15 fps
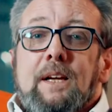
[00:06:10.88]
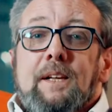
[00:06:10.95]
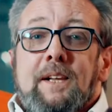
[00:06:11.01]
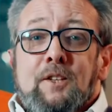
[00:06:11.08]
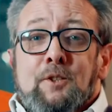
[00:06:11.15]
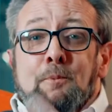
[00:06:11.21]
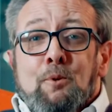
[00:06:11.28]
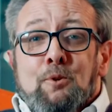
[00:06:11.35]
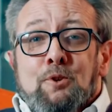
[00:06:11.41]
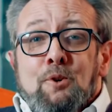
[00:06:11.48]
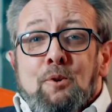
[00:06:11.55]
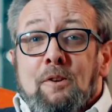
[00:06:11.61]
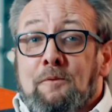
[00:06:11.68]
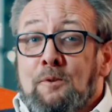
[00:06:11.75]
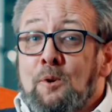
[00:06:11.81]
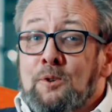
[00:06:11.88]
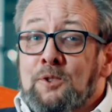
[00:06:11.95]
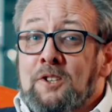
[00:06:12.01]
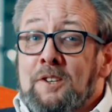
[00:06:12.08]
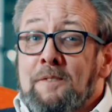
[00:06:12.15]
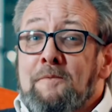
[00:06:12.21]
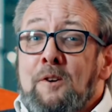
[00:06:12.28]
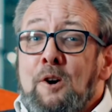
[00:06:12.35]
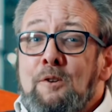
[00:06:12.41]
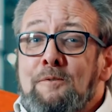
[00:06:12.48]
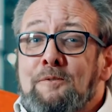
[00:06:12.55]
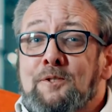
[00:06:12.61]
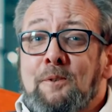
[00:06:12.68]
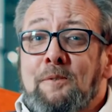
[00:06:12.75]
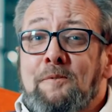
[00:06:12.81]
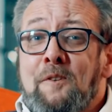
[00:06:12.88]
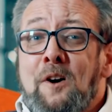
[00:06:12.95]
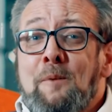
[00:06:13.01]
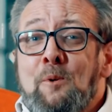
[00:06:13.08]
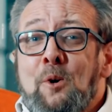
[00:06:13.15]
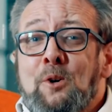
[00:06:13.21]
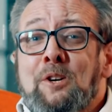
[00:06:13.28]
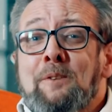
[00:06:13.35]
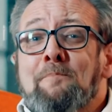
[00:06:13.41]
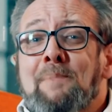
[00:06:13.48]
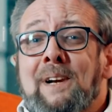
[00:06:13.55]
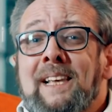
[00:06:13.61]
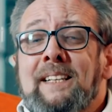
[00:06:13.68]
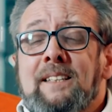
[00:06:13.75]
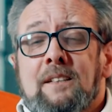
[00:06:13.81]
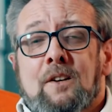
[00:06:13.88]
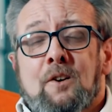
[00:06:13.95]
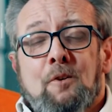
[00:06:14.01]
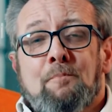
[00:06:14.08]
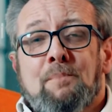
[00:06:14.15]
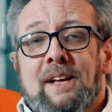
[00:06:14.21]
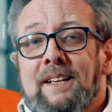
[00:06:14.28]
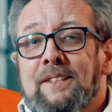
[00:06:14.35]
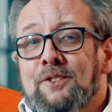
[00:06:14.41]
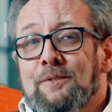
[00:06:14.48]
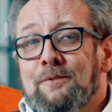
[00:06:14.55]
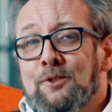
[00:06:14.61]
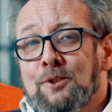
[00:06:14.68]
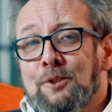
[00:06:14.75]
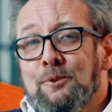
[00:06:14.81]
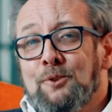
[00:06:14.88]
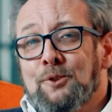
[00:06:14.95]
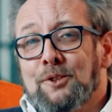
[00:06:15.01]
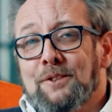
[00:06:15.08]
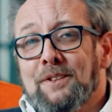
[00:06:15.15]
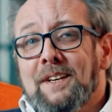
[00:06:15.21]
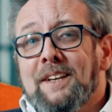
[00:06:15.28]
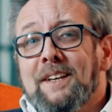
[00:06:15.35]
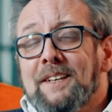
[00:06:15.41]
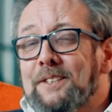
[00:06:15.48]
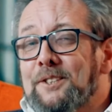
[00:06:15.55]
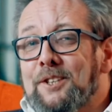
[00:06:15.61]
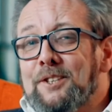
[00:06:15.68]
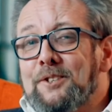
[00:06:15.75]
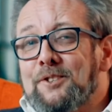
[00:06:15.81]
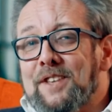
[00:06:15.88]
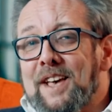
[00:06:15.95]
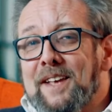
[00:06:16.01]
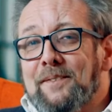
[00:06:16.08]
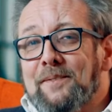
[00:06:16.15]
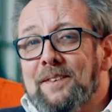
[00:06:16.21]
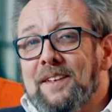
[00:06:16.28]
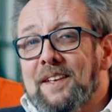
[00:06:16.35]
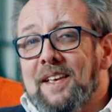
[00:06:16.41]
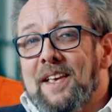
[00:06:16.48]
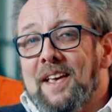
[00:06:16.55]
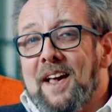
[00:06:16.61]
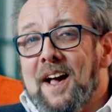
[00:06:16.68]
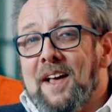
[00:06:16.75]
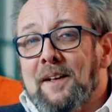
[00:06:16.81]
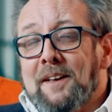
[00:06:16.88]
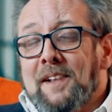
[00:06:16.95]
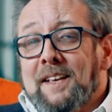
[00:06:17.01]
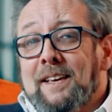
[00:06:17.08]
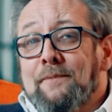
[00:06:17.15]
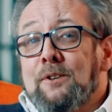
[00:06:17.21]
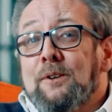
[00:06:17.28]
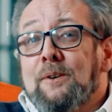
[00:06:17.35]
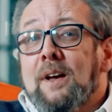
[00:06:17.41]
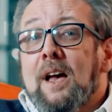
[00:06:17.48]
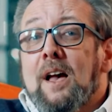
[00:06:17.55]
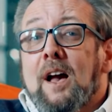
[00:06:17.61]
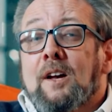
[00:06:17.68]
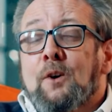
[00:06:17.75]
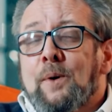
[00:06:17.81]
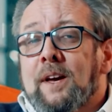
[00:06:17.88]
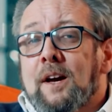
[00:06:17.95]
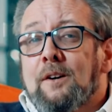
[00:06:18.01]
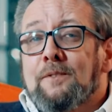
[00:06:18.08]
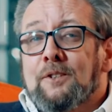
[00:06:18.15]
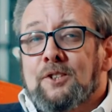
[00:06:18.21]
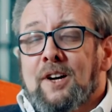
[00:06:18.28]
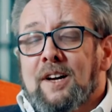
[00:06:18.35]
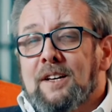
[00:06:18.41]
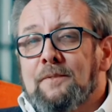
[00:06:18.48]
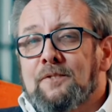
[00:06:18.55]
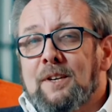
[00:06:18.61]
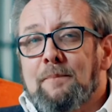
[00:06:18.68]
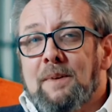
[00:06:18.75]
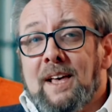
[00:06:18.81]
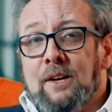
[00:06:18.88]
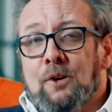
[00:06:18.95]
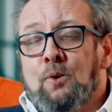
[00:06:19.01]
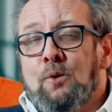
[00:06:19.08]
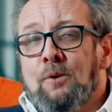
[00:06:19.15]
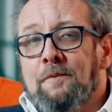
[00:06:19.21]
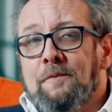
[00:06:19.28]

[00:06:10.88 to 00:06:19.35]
NetSupport School, of course, has evolved to a far more complete and comprehensive solution since then. And I'm going to give you a quick oversight of some of that core